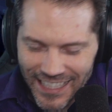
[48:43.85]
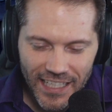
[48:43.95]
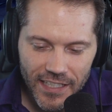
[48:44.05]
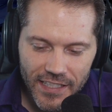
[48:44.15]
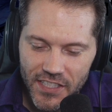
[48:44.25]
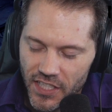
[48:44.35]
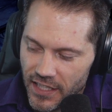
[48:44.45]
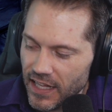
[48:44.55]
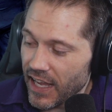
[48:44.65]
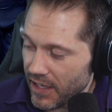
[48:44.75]
In addition to
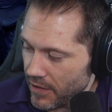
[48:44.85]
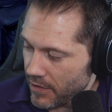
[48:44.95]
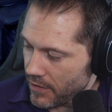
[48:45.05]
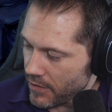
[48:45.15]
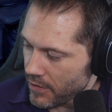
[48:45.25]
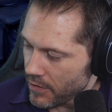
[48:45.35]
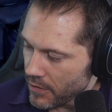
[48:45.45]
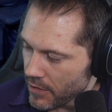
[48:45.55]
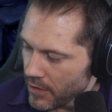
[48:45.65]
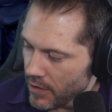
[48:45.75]
that,
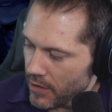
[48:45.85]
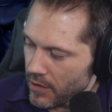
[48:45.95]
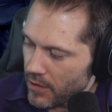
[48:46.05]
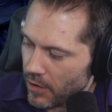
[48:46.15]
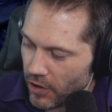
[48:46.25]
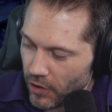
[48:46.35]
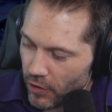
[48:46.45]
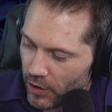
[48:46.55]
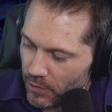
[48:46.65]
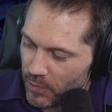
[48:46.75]

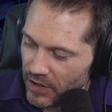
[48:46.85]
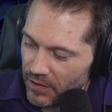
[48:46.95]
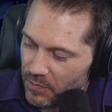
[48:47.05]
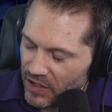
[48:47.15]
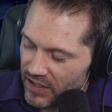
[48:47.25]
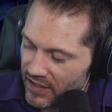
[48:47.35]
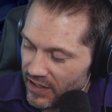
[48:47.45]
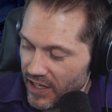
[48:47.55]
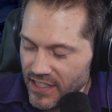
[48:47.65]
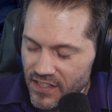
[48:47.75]
but
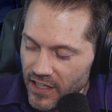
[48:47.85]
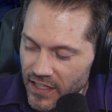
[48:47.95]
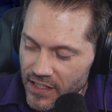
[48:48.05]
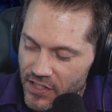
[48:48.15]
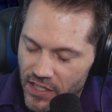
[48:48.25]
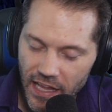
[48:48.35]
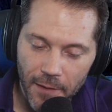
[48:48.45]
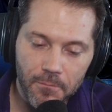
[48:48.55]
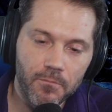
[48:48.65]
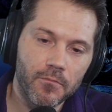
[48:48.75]
I guess not in addition to
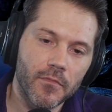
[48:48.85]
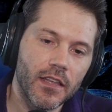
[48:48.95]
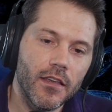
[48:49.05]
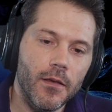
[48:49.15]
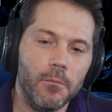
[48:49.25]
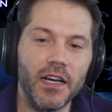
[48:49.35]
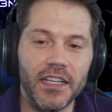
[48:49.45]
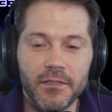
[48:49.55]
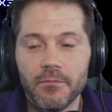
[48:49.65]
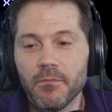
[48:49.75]
that,
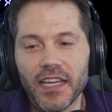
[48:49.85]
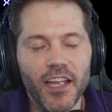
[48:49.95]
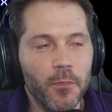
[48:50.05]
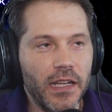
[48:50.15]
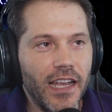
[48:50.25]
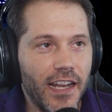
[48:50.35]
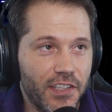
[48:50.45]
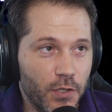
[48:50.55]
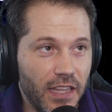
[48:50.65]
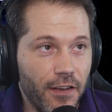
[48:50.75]
but my company kind of
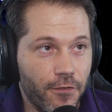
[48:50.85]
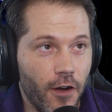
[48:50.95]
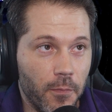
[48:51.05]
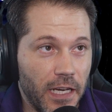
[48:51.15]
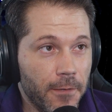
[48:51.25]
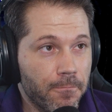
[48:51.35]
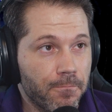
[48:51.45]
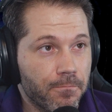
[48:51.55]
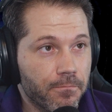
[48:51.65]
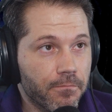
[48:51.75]
took that from me.
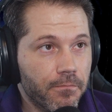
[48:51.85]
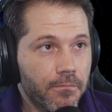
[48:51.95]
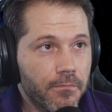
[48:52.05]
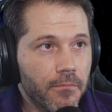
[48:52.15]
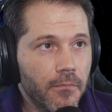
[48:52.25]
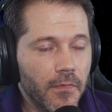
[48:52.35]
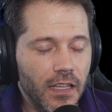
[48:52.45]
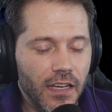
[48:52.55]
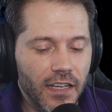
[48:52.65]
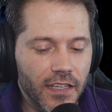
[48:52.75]

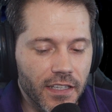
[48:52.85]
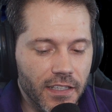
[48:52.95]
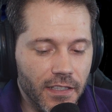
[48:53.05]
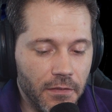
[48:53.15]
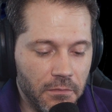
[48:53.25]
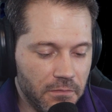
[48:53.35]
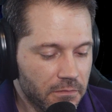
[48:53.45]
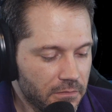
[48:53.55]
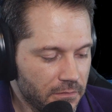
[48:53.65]
And